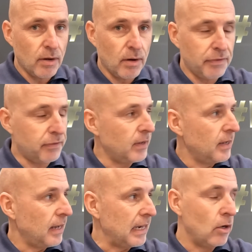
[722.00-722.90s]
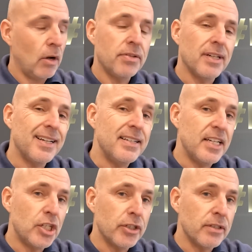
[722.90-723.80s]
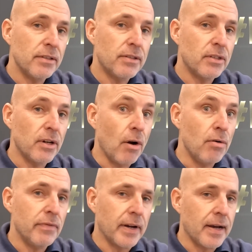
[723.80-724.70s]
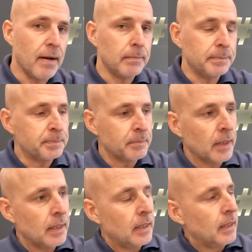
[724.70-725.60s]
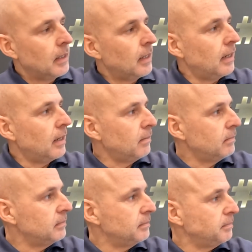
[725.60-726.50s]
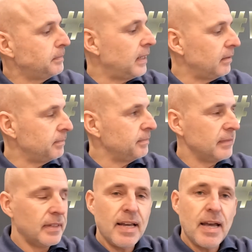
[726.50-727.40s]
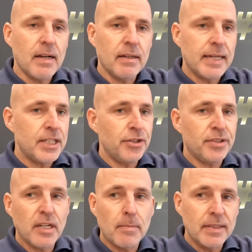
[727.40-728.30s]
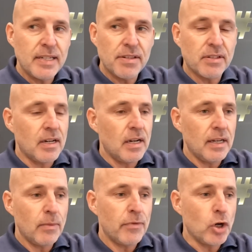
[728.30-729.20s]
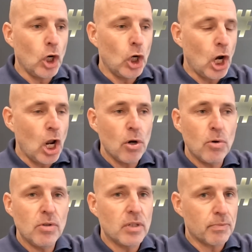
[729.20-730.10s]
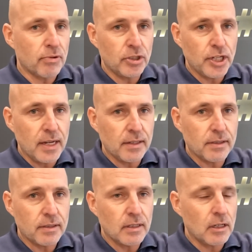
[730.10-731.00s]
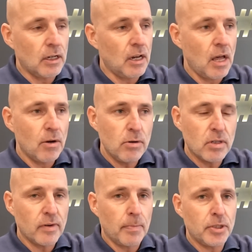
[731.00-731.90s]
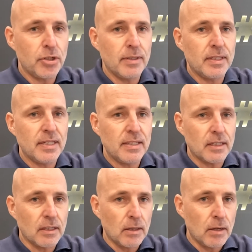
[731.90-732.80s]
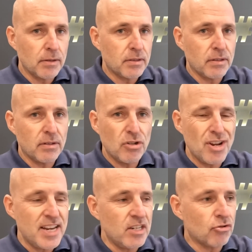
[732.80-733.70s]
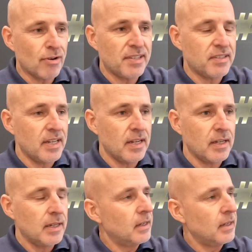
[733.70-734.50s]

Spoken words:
off and lots of conditions to overcome. But yeah, as you see on my desk earlier, we've got loads of projects, loads of opportunities, lots of interesting